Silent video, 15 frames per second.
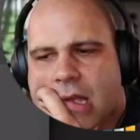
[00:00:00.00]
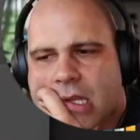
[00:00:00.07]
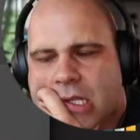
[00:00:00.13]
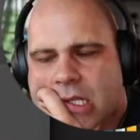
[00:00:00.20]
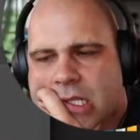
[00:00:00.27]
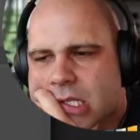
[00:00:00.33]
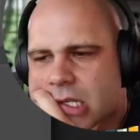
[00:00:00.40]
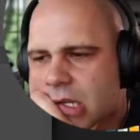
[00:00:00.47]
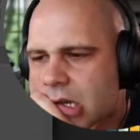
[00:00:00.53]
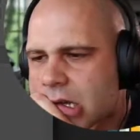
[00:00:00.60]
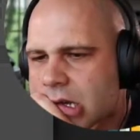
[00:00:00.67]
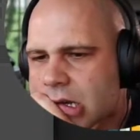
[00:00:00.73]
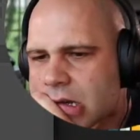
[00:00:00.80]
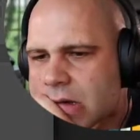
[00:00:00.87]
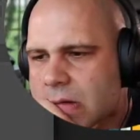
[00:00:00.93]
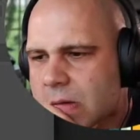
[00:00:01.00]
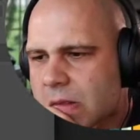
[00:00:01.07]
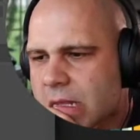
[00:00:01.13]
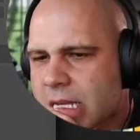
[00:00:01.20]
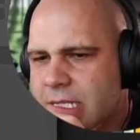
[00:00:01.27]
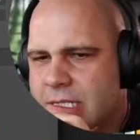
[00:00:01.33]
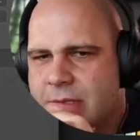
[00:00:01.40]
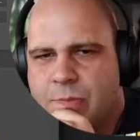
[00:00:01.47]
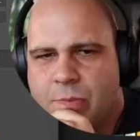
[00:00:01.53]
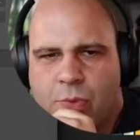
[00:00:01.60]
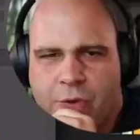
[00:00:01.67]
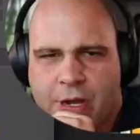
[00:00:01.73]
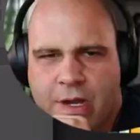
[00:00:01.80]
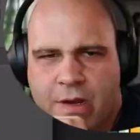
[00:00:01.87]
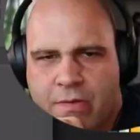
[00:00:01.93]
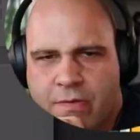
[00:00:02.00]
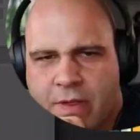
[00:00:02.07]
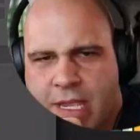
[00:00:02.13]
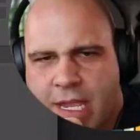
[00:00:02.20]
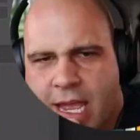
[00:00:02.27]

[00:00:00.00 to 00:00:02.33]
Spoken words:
So let's bring over the